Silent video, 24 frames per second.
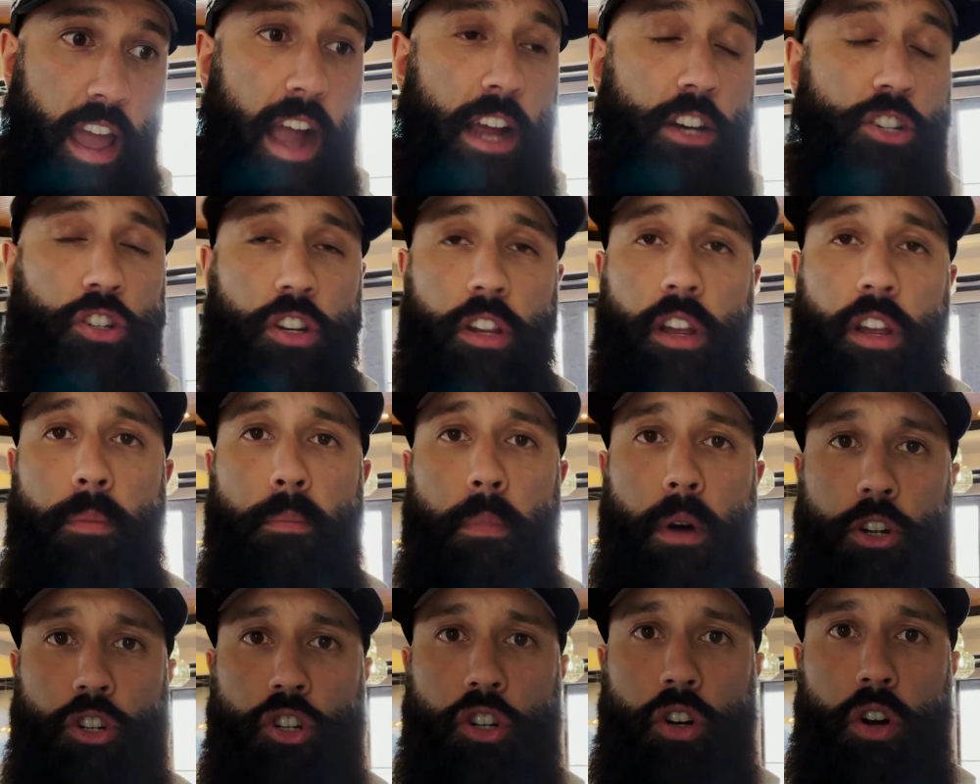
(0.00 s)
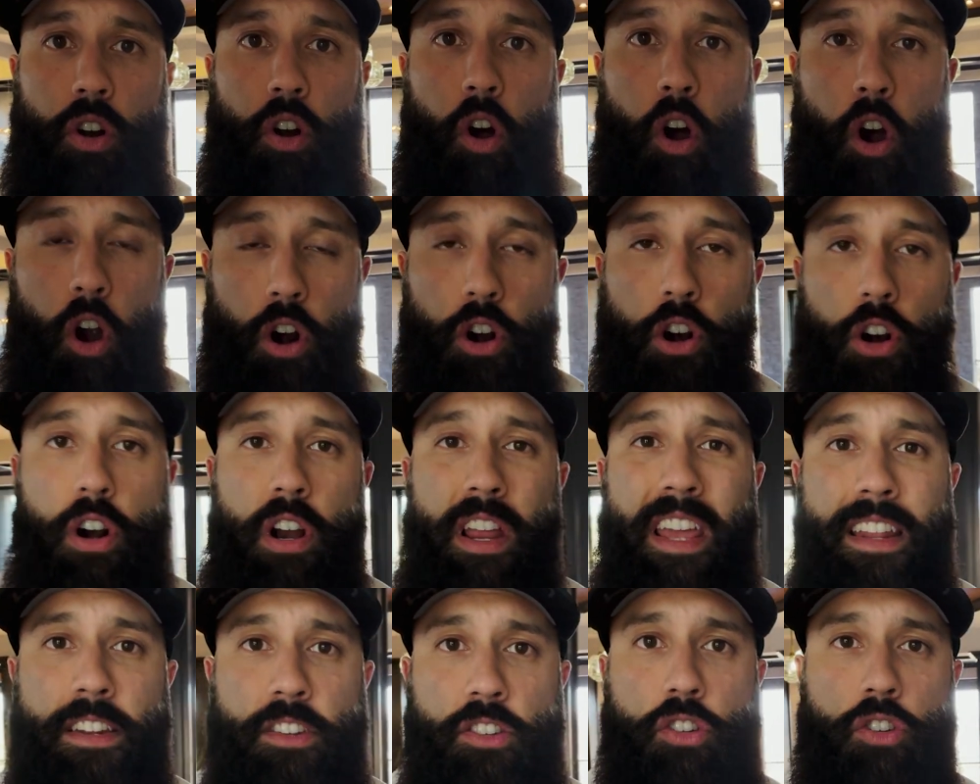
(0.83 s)
actually a much harder
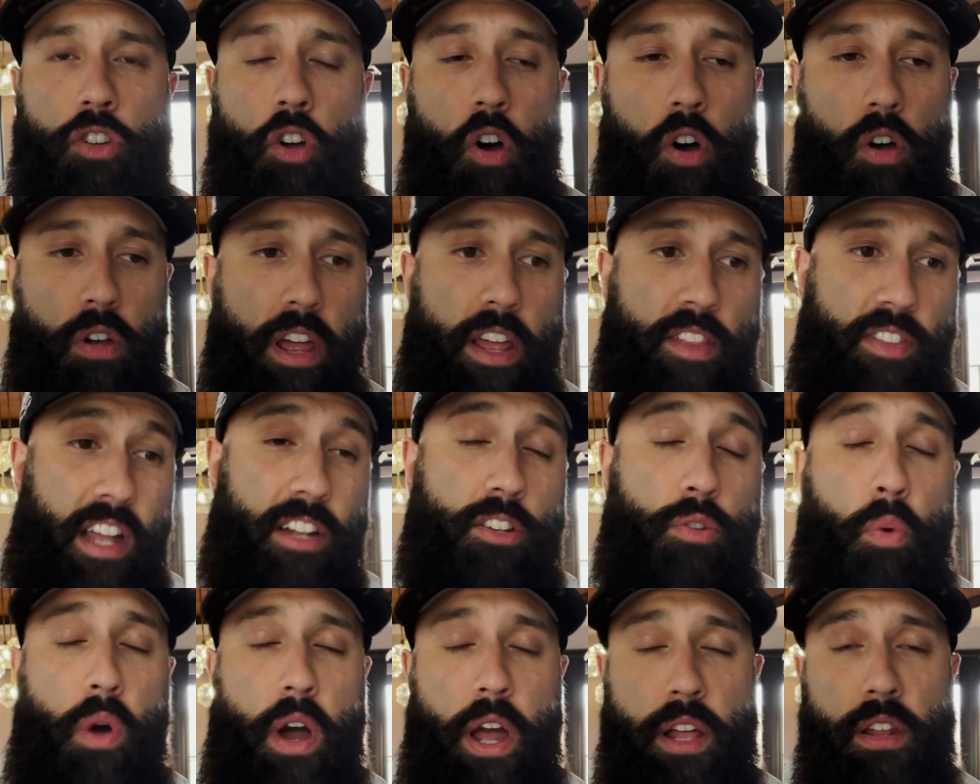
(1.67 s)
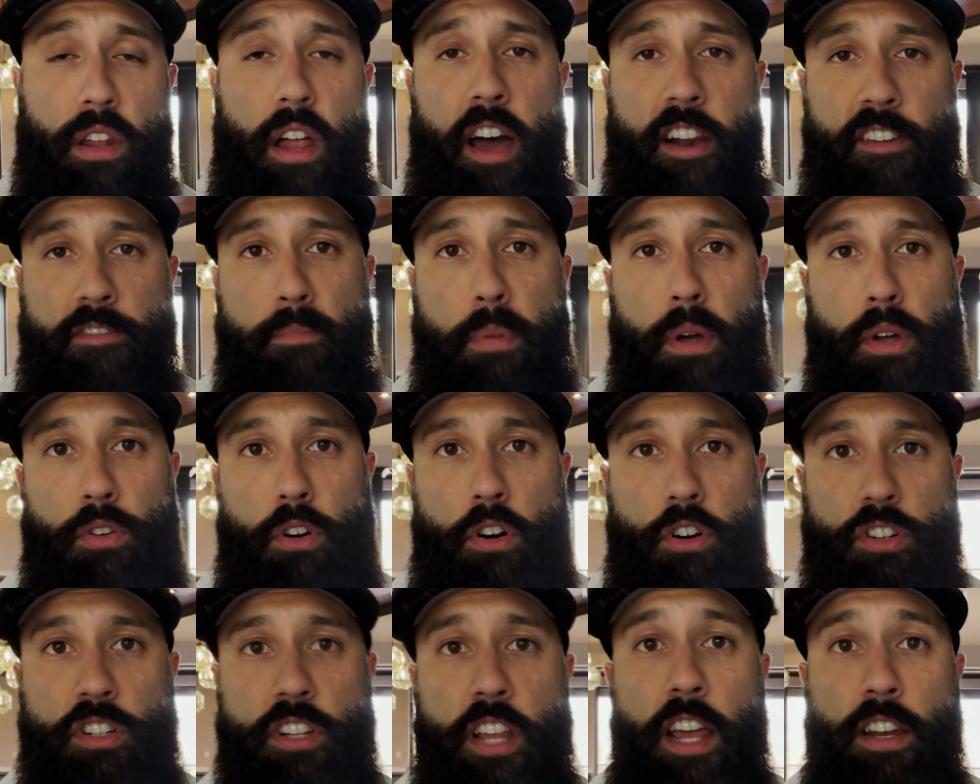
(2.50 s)
install, and that's why a lot of
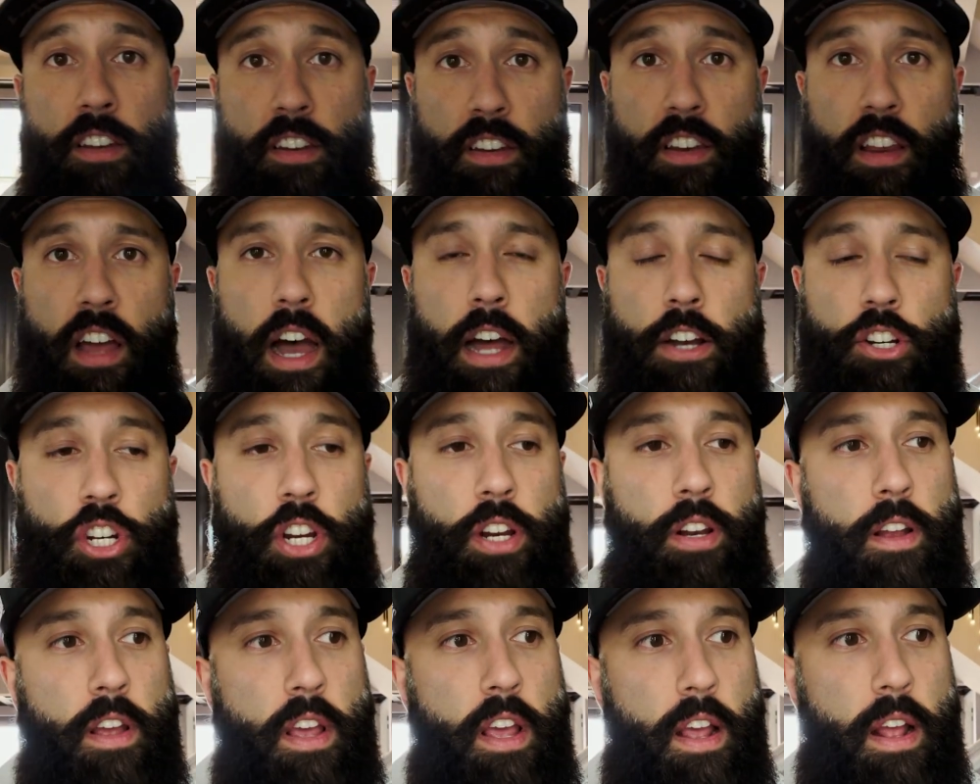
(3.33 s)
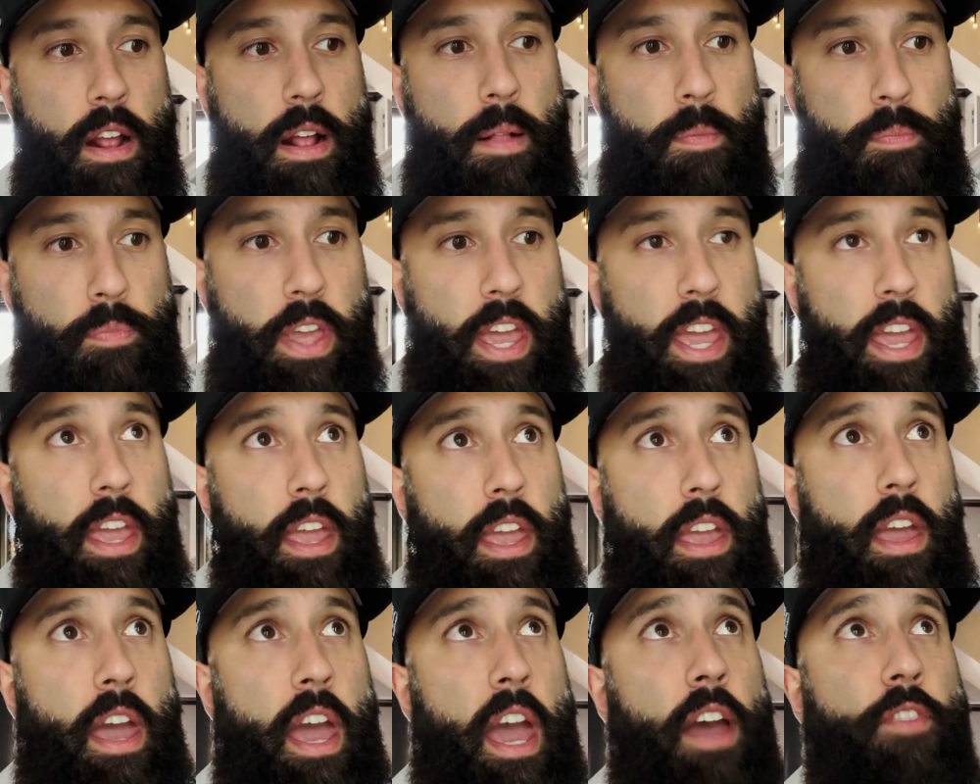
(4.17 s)
builders tend to dodge it.
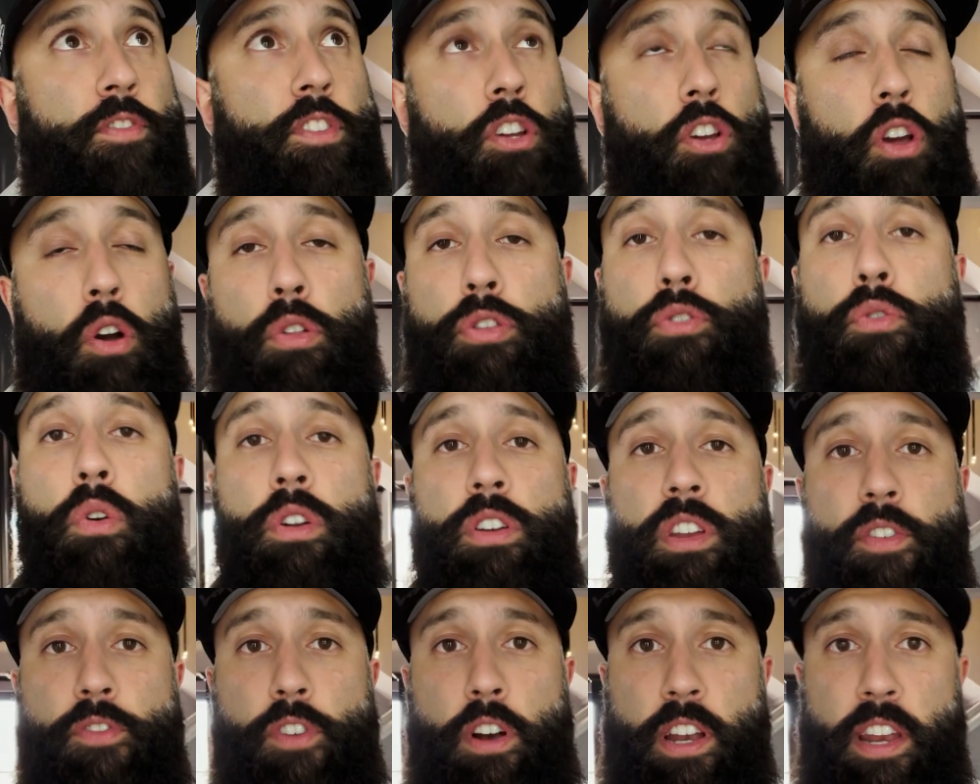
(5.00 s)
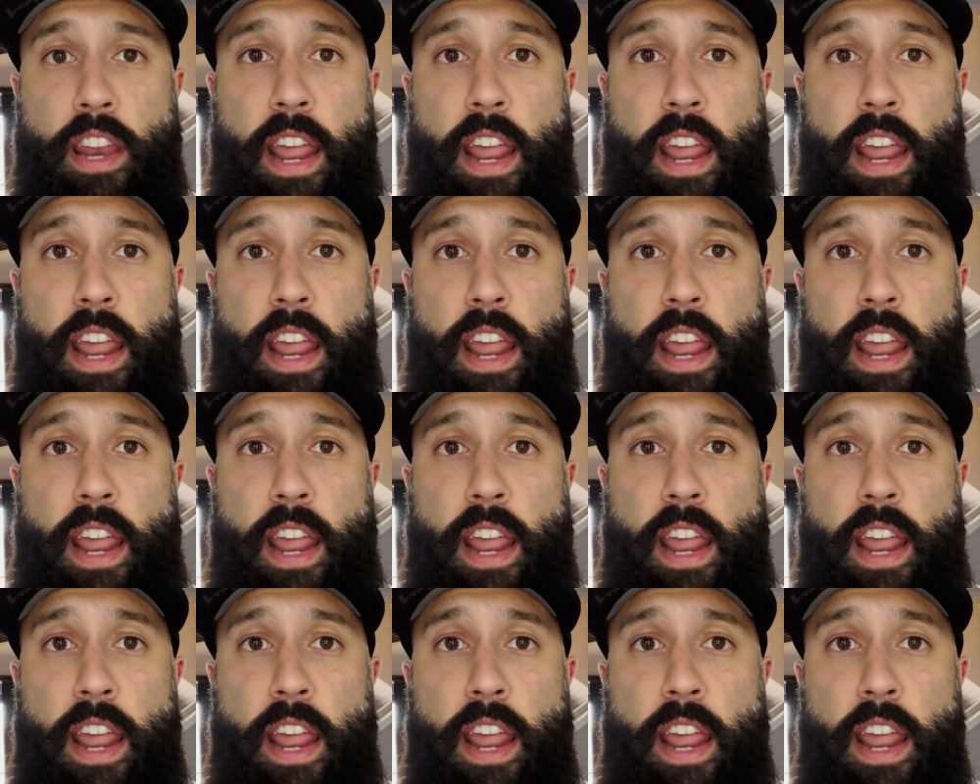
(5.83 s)
They have to go through a different